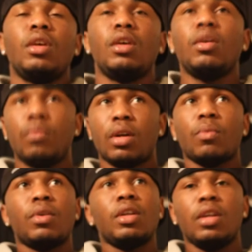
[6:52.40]
And when I
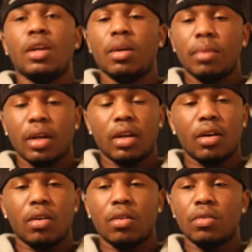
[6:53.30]
run in there, I'm like,
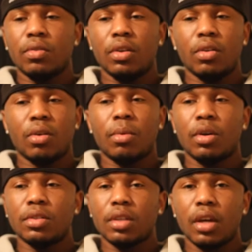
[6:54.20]
oh, I'm
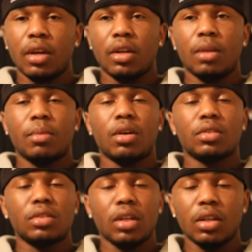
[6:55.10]
all scared, and I'm all
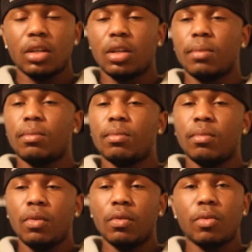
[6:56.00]
shaking.
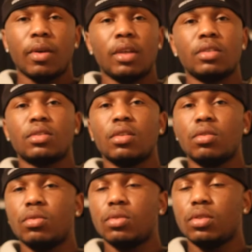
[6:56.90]
I'm moving around in
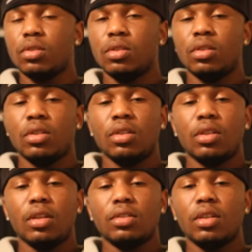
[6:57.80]
circles.
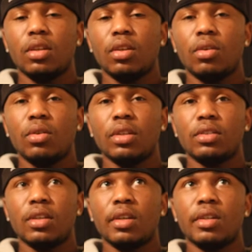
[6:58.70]
Next thing you know, it
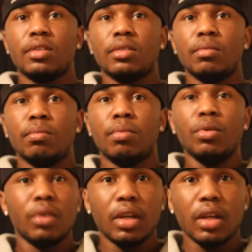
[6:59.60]
says,
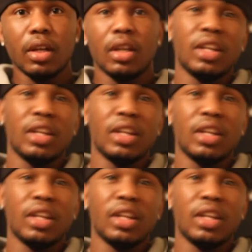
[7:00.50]
boo again.